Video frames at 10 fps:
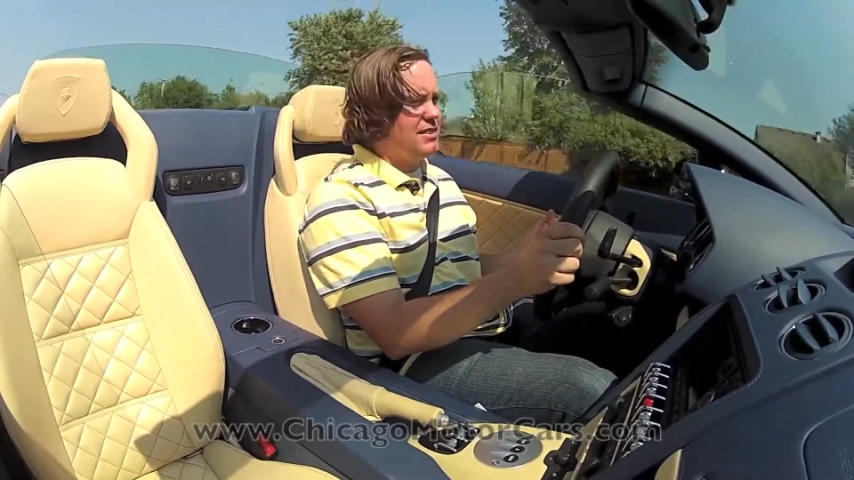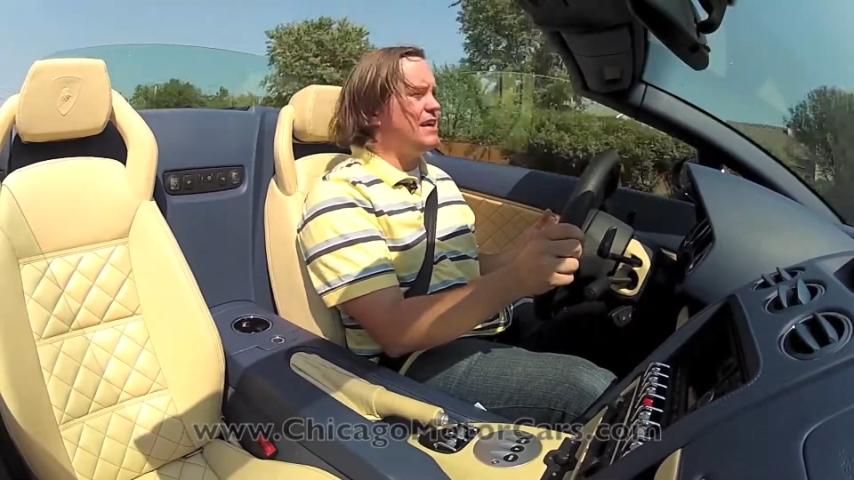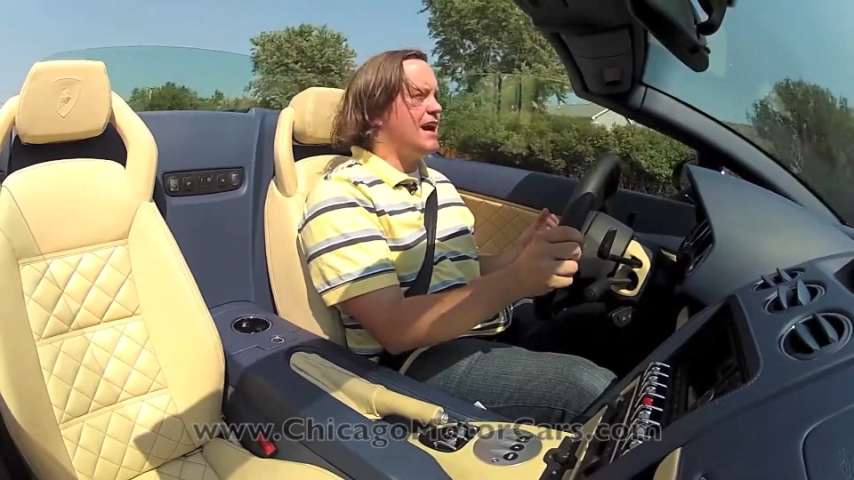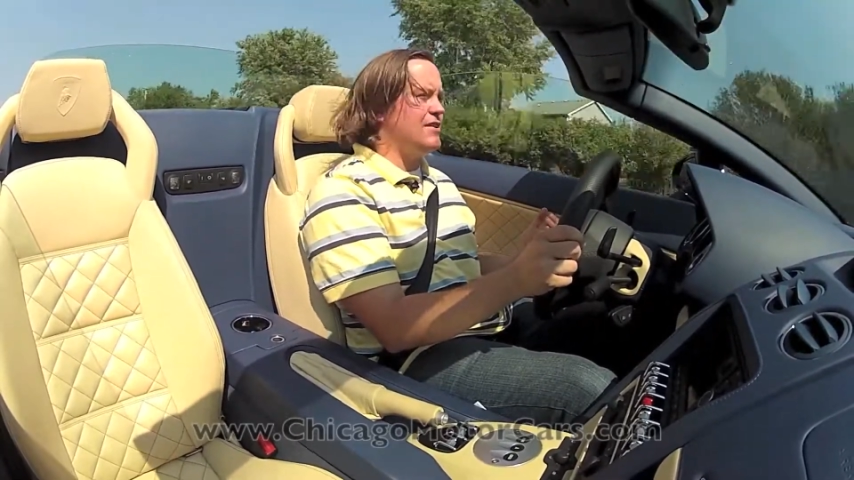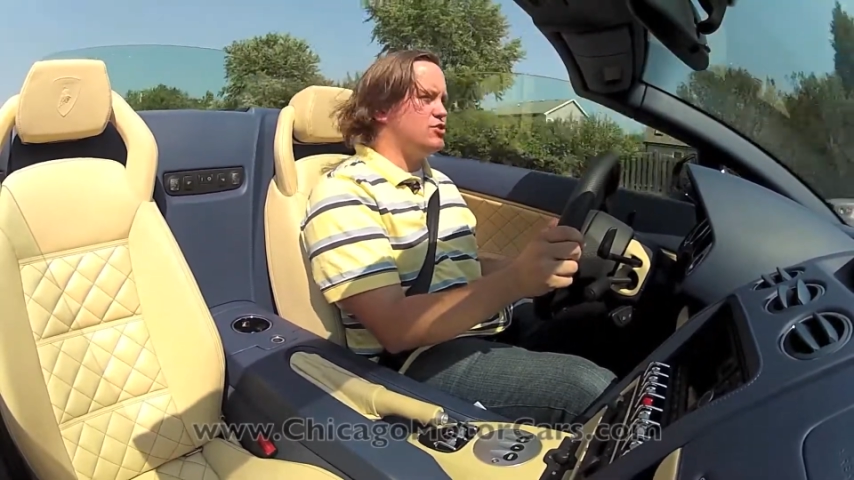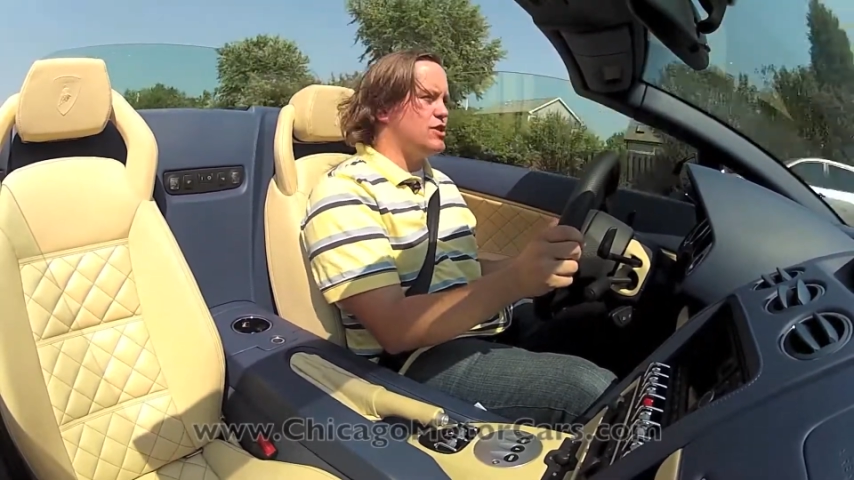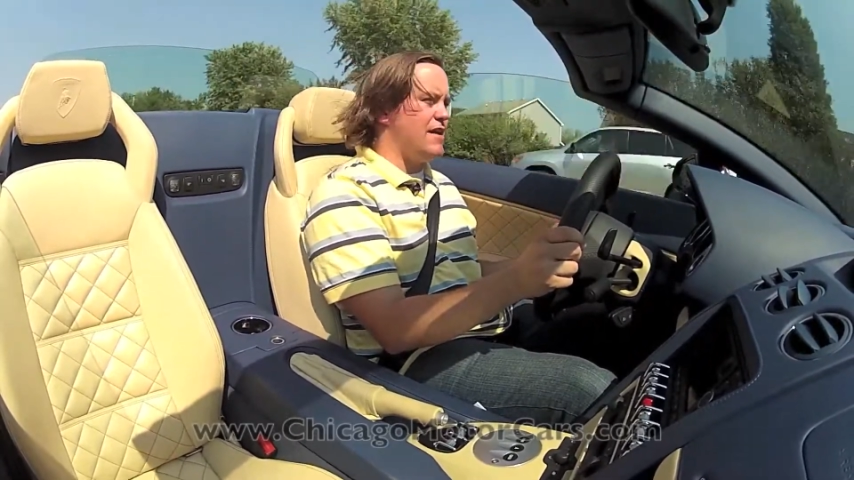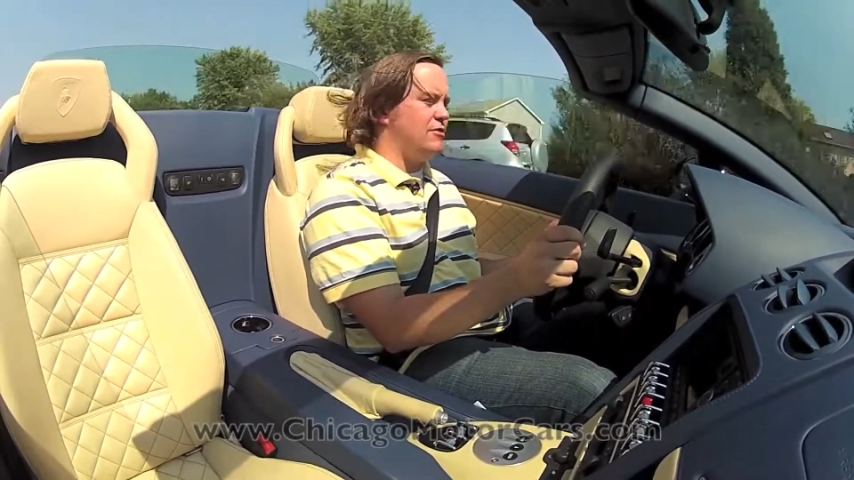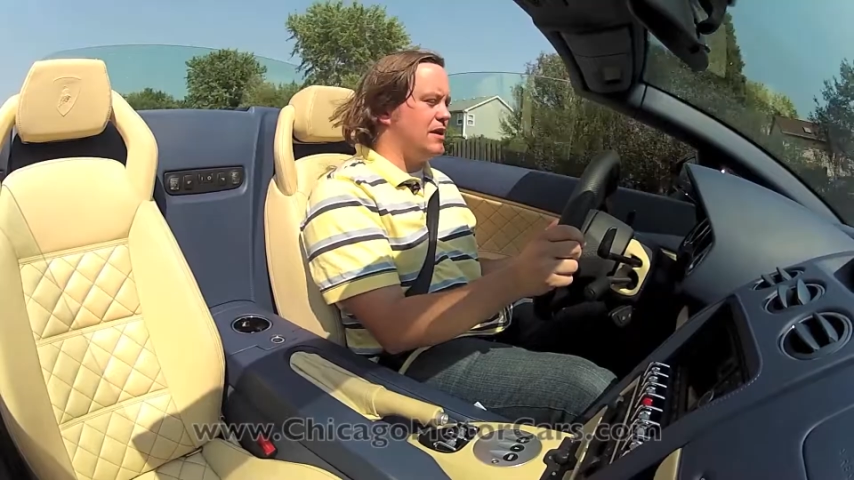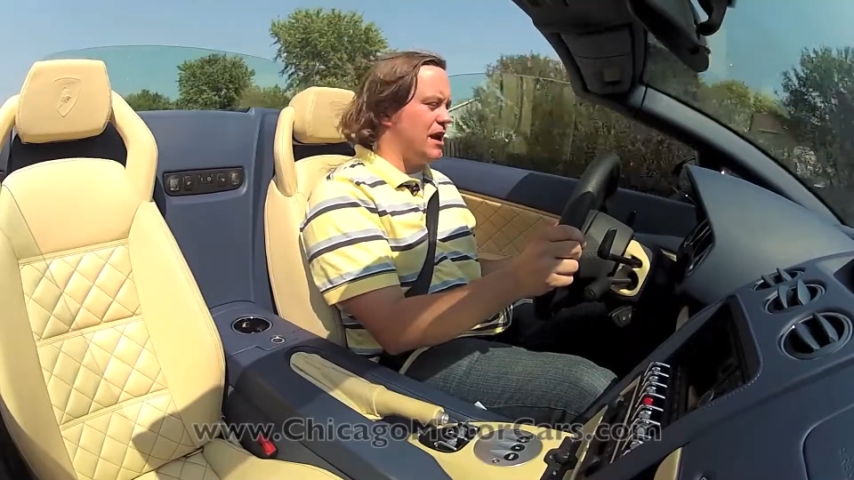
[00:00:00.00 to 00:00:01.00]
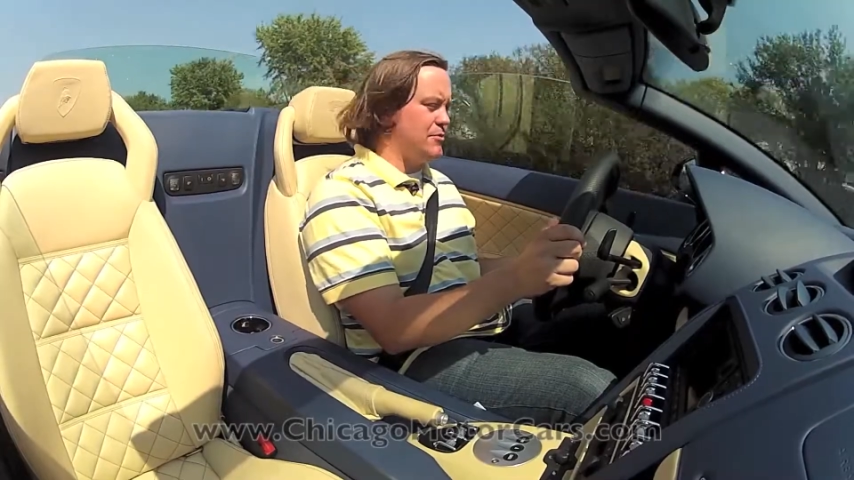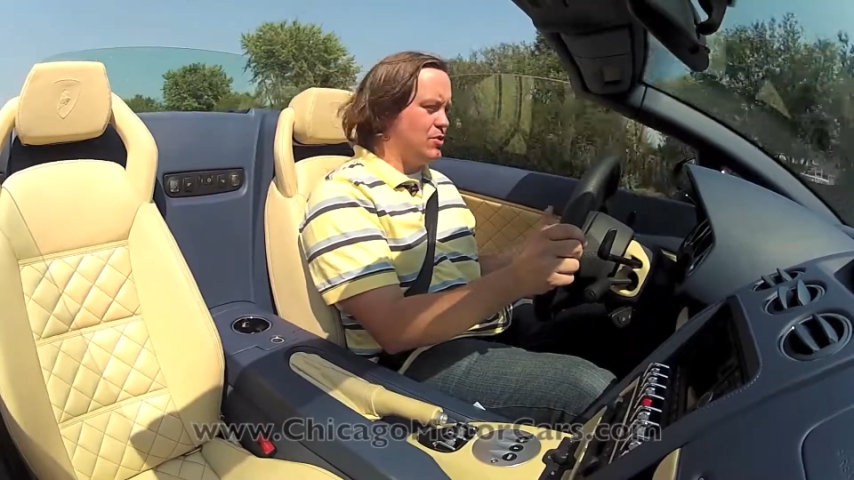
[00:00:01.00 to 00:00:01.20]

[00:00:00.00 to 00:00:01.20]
Think I'm driving right now, I'm